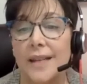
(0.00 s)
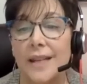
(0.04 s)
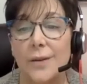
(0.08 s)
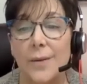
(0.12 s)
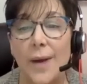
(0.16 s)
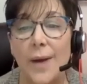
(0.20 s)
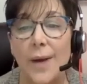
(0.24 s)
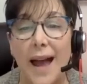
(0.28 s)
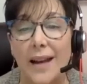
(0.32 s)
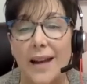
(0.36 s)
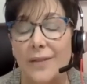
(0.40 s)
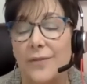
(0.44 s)
you
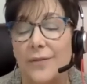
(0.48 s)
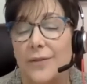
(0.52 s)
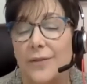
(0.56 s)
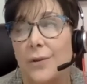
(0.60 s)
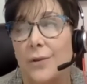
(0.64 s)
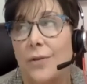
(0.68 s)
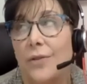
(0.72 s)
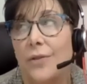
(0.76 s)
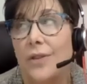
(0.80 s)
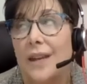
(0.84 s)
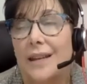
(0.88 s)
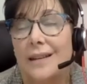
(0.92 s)
add a
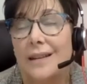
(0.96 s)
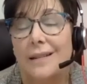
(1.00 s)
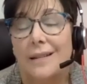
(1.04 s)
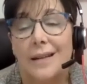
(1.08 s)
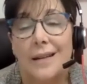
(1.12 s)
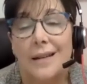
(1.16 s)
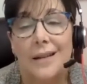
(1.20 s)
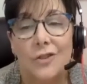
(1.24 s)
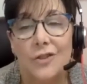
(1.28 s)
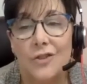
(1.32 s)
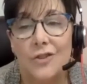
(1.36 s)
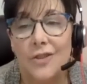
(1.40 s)
few things
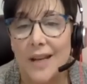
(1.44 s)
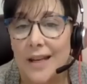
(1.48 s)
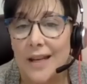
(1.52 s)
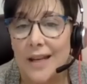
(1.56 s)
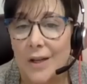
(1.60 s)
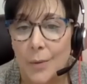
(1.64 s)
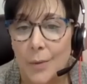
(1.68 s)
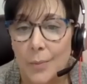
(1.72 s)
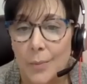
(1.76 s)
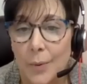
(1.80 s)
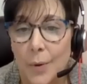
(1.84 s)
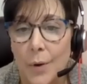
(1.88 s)
each day to
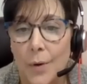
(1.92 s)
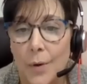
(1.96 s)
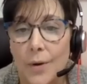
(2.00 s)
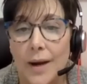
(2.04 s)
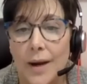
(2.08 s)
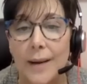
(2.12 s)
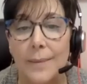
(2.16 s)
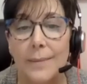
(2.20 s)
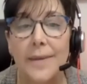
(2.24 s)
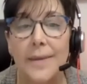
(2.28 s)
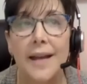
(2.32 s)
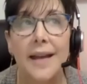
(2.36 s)
your
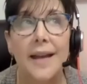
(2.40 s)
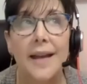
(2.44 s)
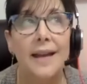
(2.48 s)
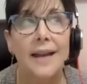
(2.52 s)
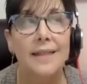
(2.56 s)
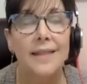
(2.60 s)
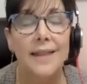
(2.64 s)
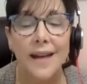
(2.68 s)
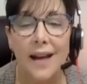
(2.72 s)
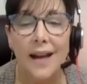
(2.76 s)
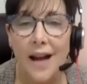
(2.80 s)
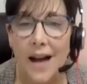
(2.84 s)
program
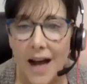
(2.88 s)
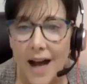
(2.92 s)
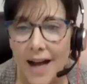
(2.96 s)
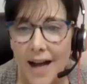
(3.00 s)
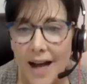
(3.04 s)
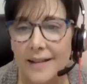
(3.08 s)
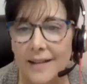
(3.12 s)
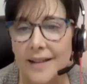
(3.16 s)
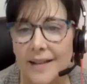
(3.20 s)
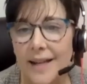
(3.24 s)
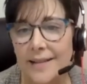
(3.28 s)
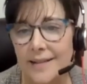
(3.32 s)
that
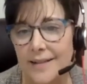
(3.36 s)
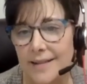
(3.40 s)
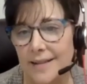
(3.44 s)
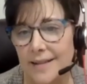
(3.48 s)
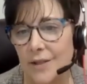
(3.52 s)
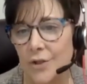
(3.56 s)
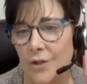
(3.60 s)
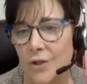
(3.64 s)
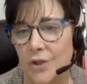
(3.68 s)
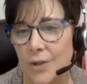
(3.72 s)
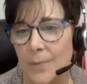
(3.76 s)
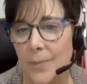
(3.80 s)
highlights
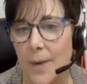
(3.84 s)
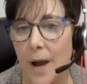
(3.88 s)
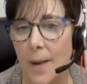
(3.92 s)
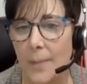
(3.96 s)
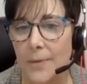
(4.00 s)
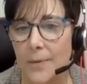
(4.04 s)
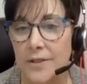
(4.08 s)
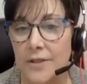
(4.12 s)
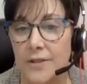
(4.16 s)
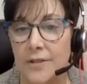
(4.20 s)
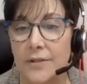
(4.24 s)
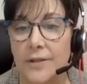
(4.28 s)
leadership
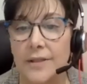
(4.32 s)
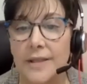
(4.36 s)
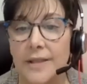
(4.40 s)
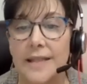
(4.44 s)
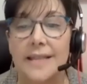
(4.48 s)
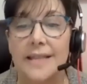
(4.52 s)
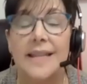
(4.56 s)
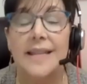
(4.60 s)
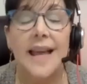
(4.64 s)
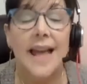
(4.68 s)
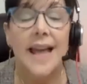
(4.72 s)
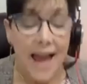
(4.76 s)

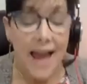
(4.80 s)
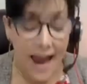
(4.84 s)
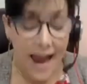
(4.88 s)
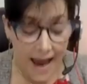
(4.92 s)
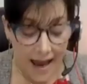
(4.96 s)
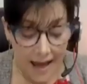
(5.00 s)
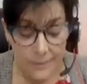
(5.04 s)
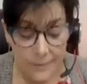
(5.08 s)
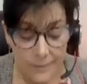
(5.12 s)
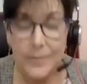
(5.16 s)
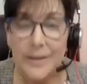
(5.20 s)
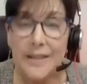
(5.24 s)
opportunities,
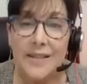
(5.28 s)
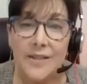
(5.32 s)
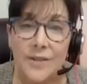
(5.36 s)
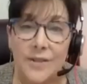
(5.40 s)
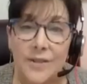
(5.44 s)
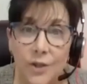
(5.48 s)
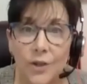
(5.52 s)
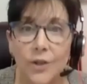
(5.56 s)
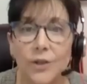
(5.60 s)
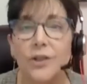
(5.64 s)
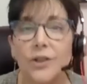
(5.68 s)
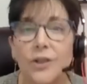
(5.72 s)
and be
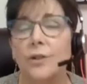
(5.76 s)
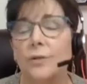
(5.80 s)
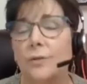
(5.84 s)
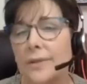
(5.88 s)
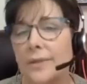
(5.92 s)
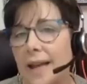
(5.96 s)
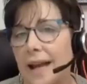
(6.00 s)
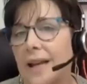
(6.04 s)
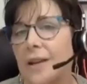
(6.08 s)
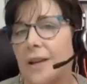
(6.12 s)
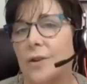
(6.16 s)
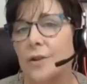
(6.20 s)
certain you
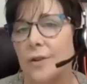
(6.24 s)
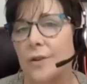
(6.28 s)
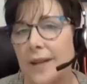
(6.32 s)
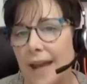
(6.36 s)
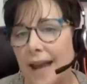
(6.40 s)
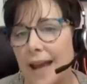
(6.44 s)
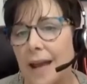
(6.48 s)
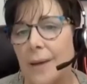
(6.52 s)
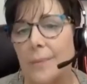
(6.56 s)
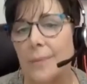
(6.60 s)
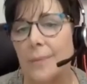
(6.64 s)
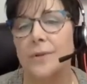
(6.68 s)
let your
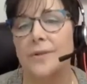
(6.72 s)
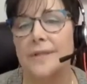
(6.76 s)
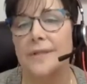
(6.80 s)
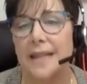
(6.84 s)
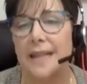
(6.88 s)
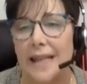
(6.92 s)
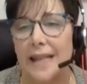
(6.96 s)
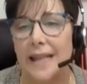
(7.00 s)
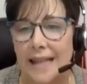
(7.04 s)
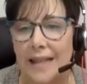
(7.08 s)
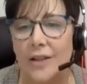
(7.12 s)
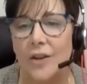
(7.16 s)
campers
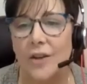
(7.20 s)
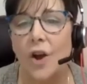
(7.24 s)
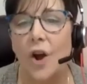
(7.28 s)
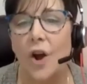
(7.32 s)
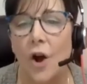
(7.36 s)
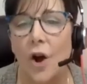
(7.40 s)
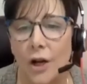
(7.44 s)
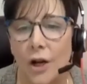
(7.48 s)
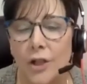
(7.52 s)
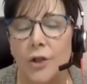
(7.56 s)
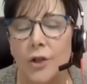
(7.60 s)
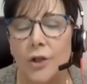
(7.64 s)
in
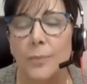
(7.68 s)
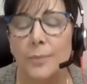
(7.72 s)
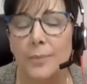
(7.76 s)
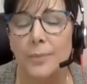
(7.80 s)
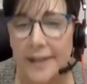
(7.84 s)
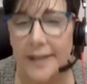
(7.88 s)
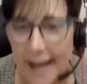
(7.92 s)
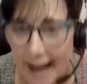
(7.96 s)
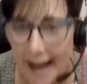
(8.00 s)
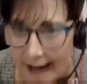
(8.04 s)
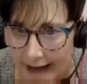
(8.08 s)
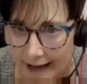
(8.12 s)
on your
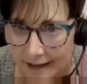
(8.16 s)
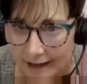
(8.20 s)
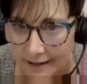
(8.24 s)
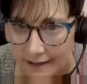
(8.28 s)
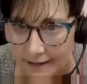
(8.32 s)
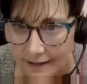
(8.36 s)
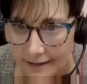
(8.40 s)
plan.